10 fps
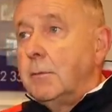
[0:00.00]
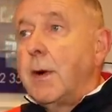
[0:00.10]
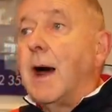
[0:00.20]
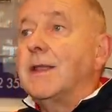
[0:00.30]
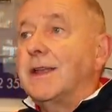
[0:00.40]

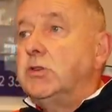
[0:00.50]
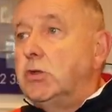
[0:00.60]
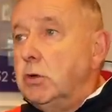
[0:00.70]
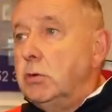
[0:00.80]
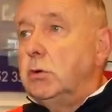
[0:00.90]
But they
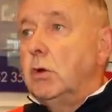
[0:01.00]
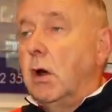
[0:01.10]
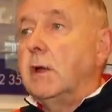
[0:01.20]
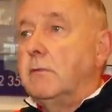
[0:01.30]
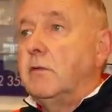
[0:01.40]
do
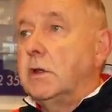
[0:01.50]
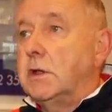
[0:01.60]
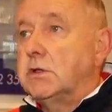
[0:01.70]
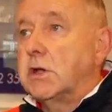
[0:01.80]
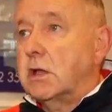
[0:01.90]
not
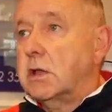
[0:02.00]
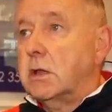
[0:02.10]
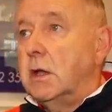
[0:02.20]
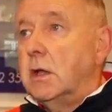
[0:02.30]
envisage us